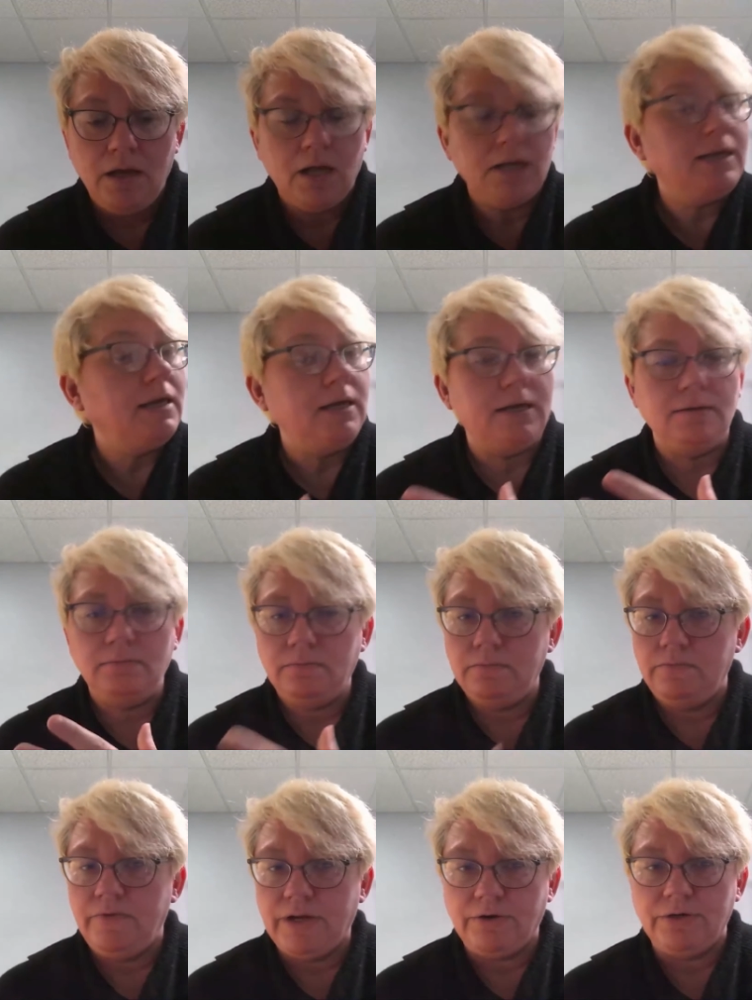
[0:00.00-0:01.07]
Again,
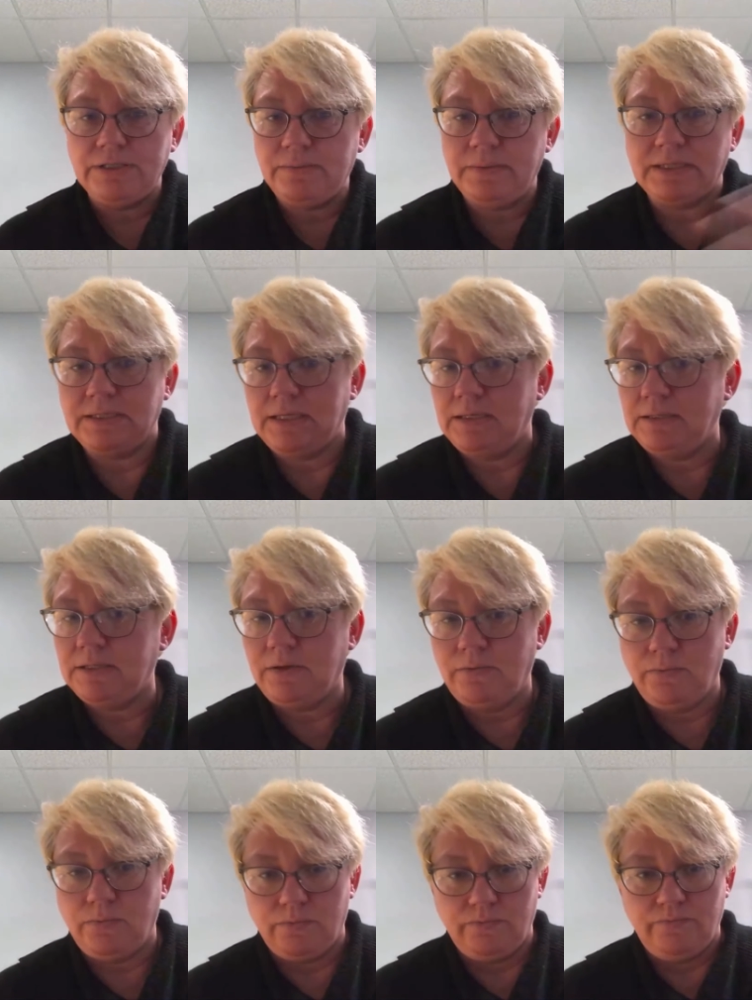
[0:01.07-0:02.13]
vigorous mixing,
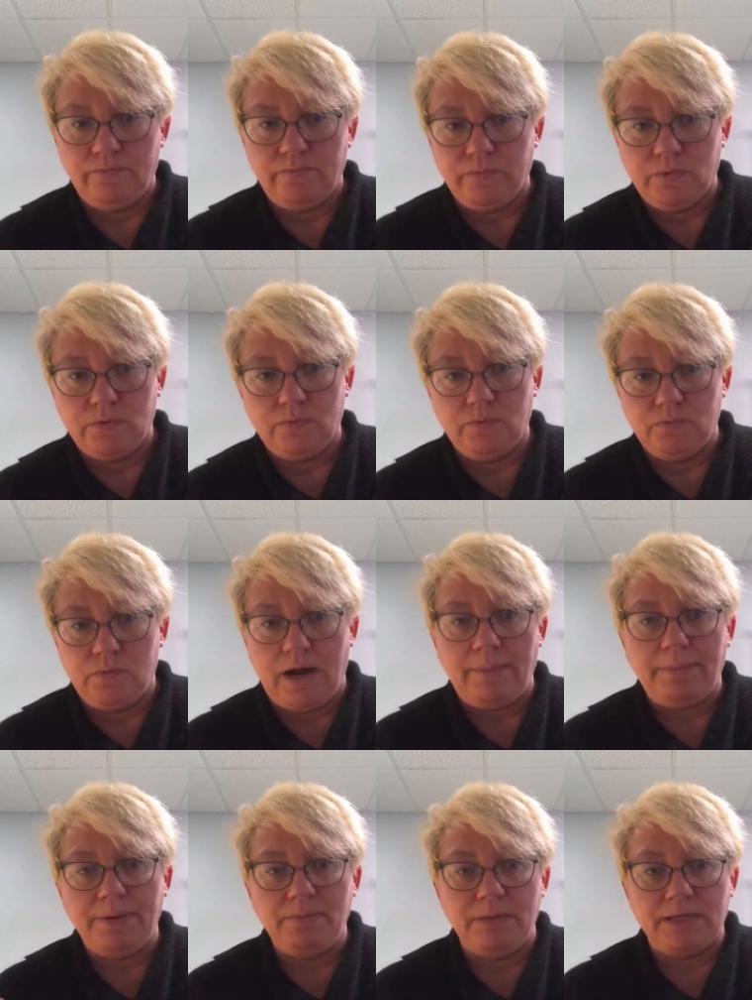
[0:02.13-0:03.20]
so
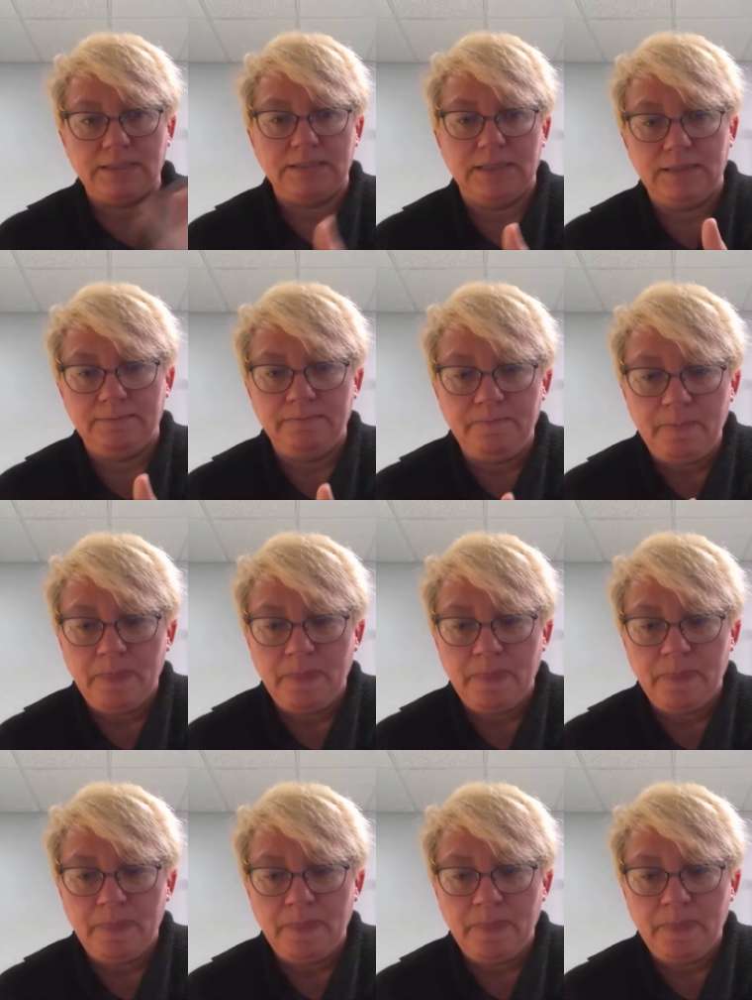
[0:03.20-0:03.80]
rapid mixing.